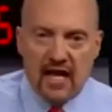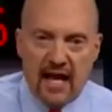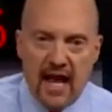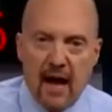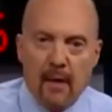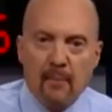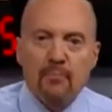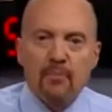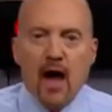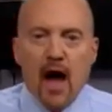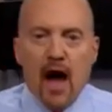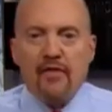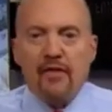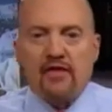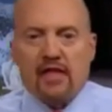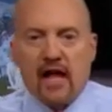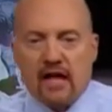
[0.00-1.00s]
out. I
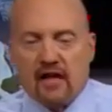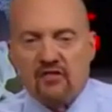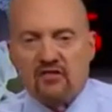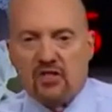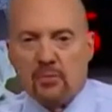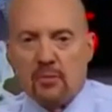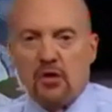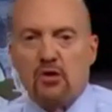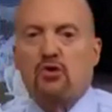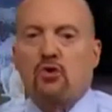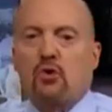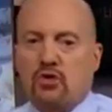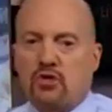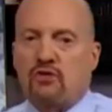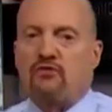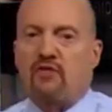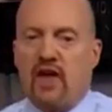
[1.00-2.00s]
think that gives them a huge
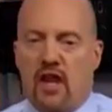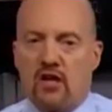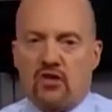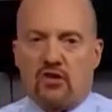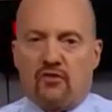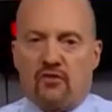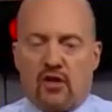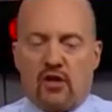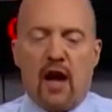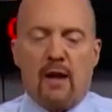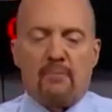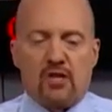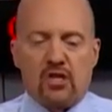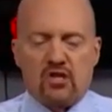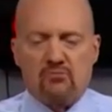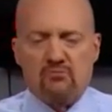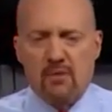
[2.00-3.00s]
advantage over the
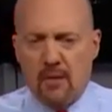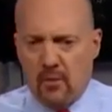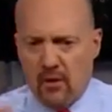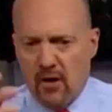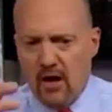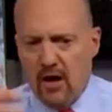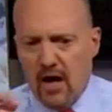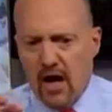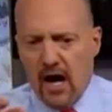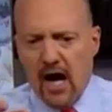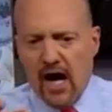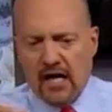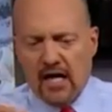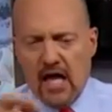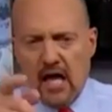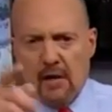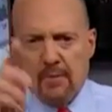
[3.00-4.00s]
competition. Remember,
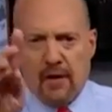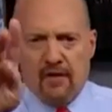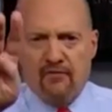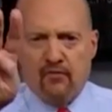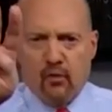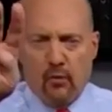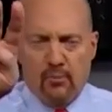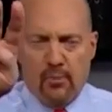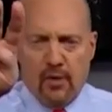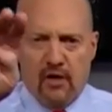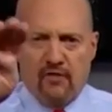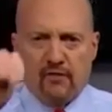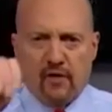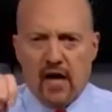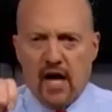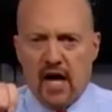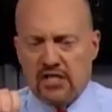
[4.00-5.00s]
Canopy got $4 billion from
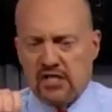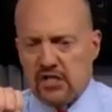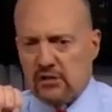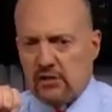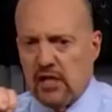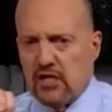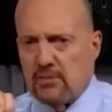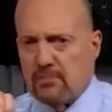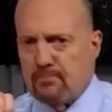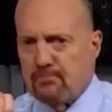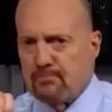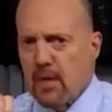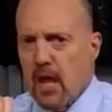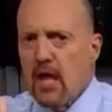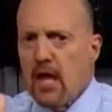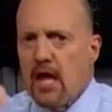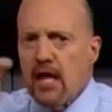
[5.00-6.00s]
Constellation.
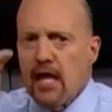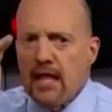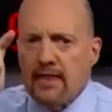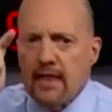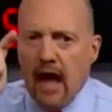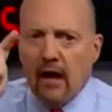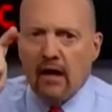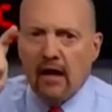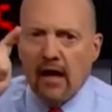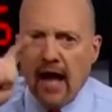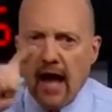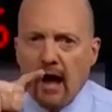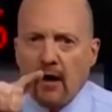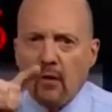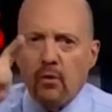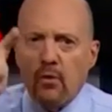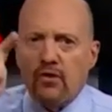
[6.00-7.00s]
Now,
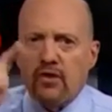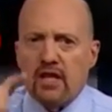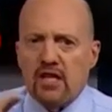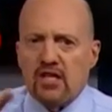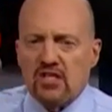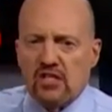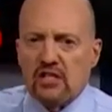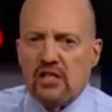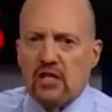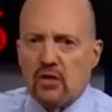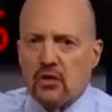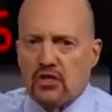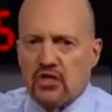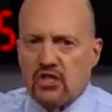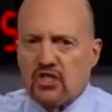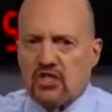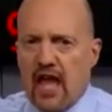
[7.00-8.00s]
how will these leaders
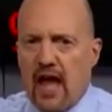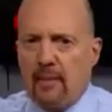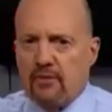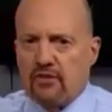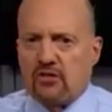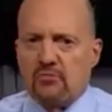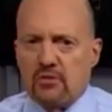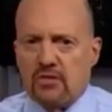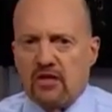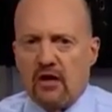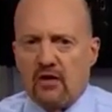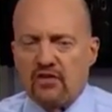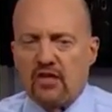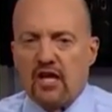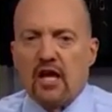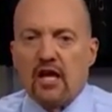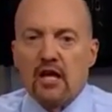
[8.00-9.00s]
establish themselves?
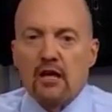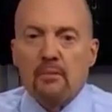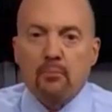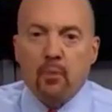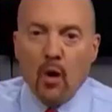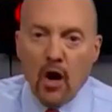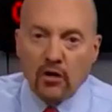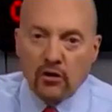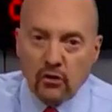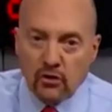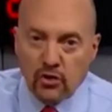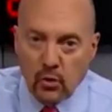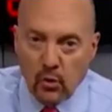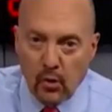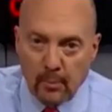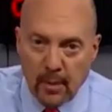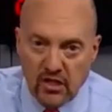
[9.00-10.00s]
In part, they'll do
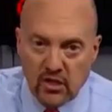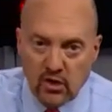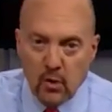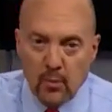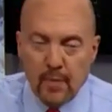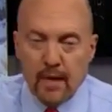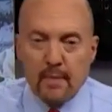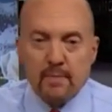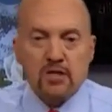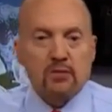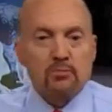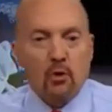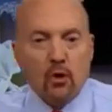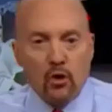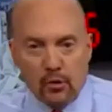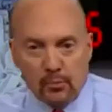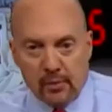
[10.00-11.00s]
it by scooping up
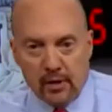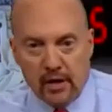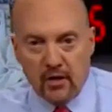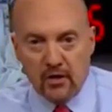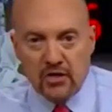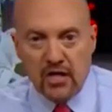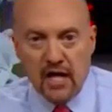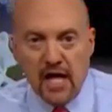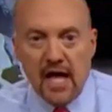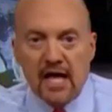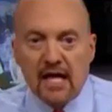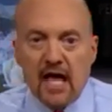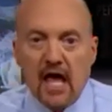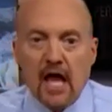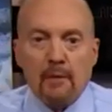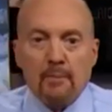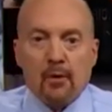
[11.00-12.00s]
smaller players.
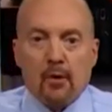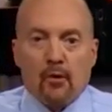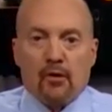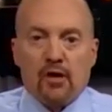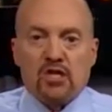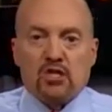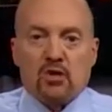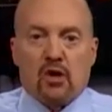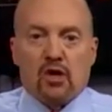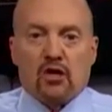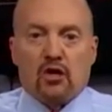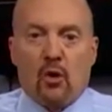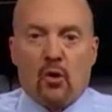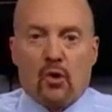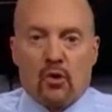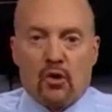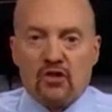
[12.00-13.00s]
Canopy already started
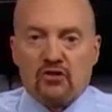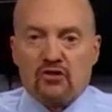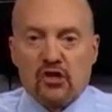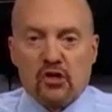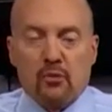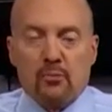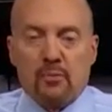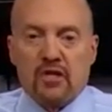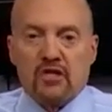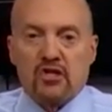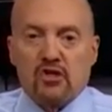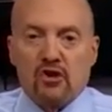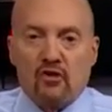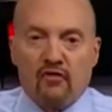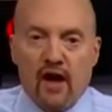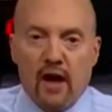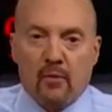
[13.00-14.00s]
going on a deal binge in
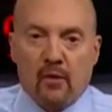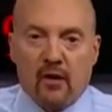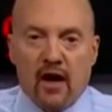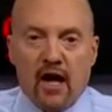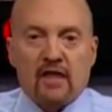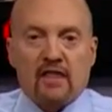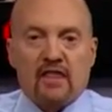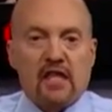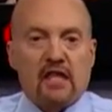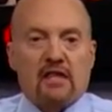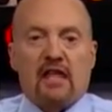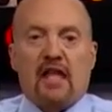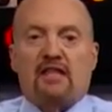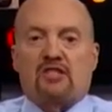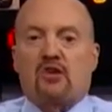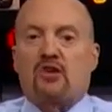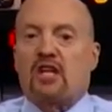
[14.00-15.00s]
November, and I think
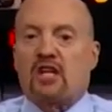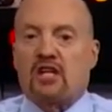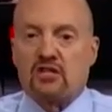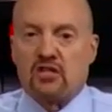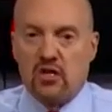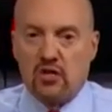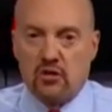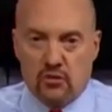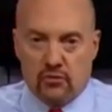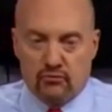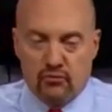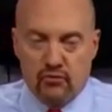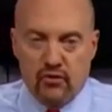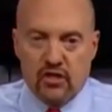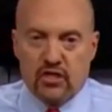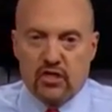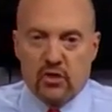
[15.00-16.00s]
that's going to continue through
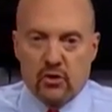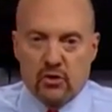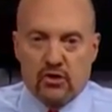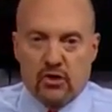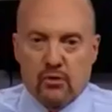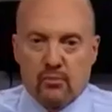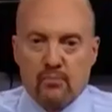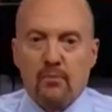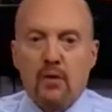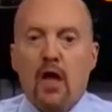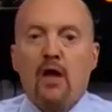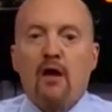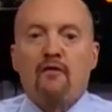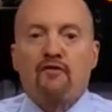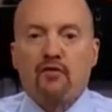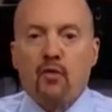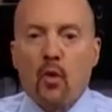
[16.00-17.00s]
this year, too.
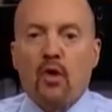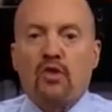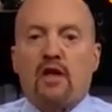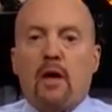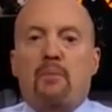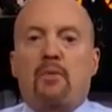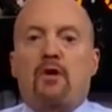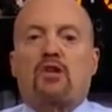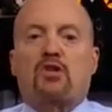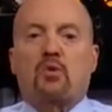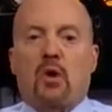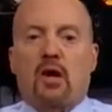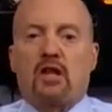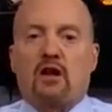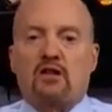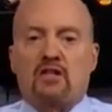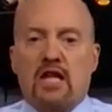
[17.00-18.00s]
Fourth, I predict
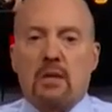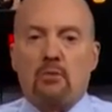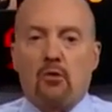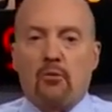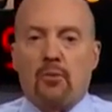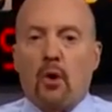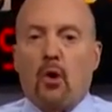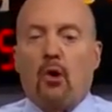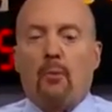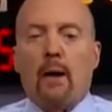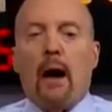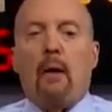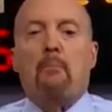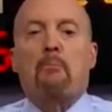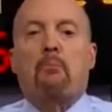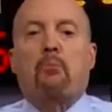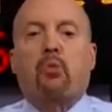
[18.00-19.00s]
2019 will be all
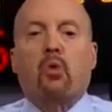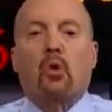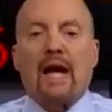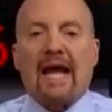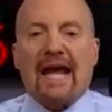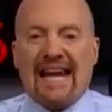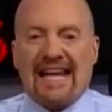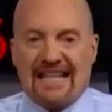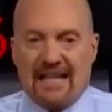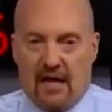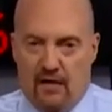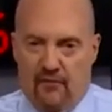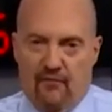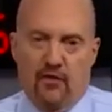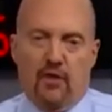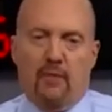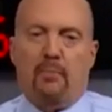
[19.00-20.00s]
about branding
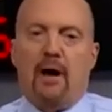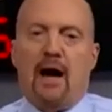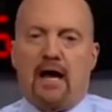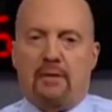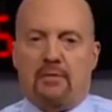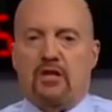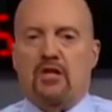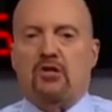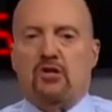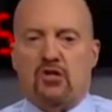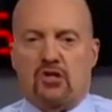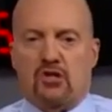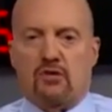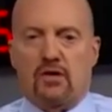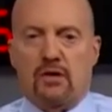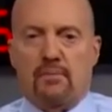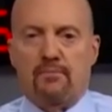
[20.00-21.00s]
for the pot
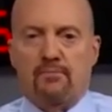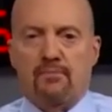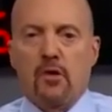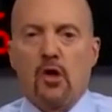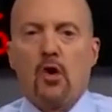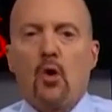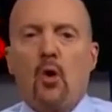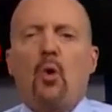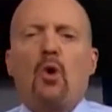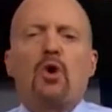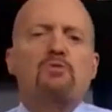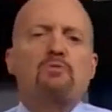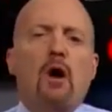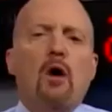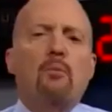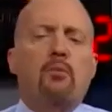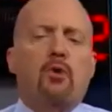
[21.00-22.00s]
industry. Or as
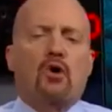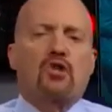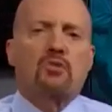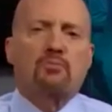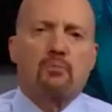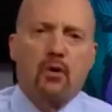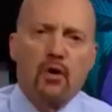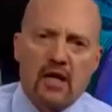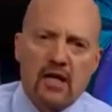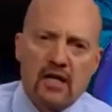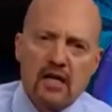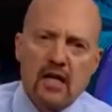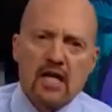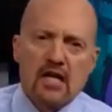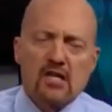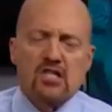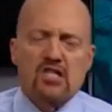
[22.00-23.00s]
Mel Brooks put it
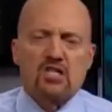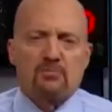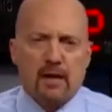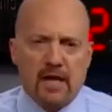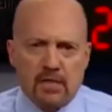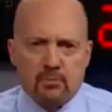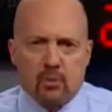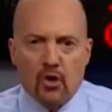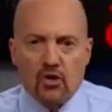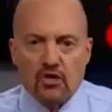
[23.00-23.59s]
in Spaceballs,